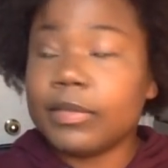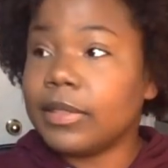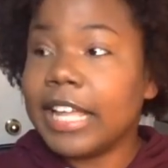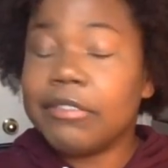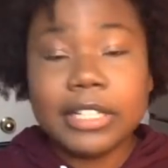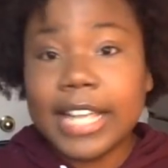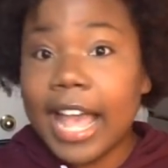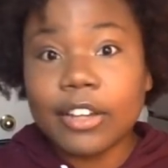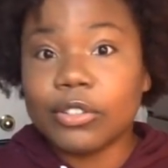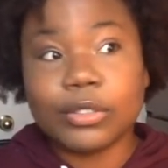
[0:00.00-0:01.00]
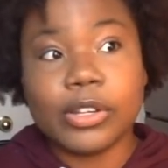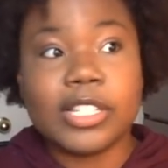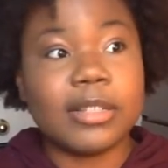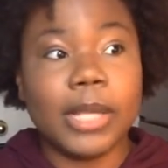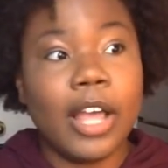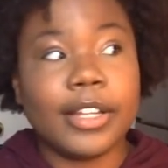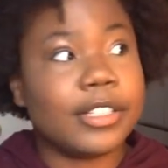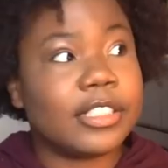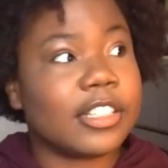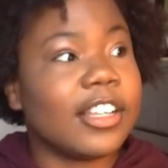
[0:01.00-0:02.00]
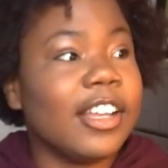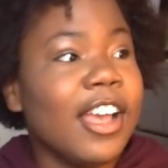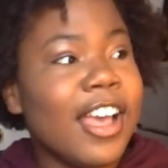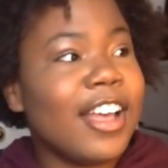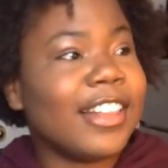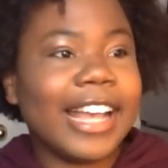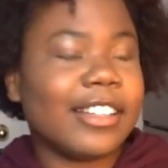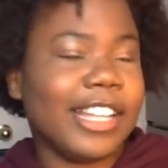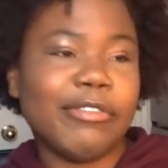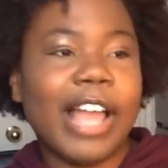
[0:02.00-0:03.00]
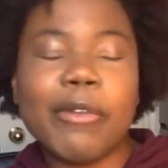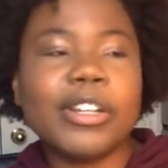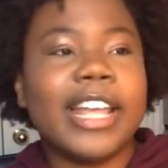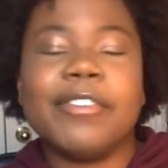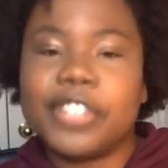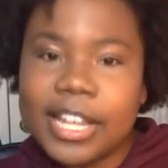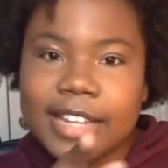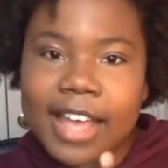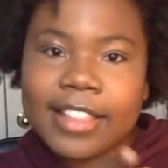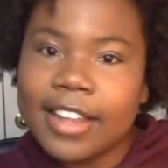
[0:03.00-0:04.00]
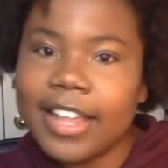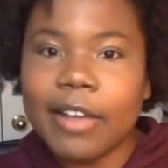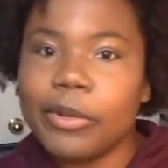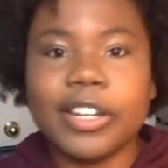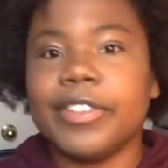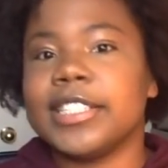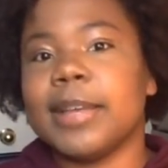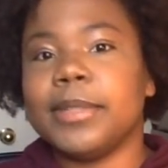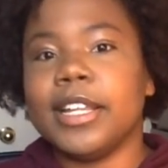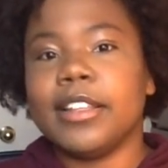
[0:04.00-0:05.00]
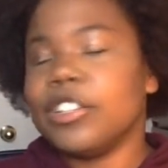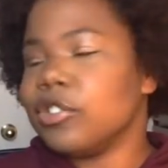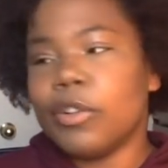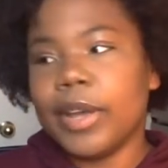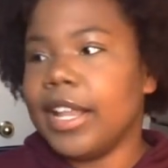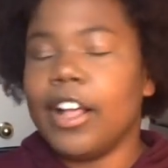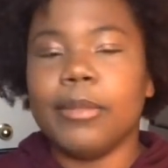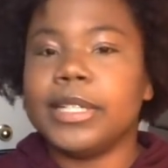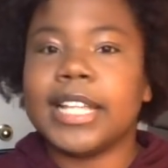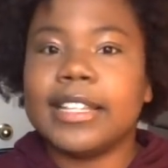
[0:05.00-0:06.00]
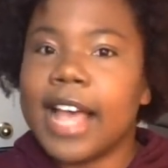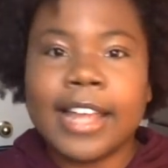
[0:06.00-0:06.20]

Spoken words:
they really had no choice, to be honest. Like, if Jay died that day, I wouldn't have accepted it. There's no way in hell, because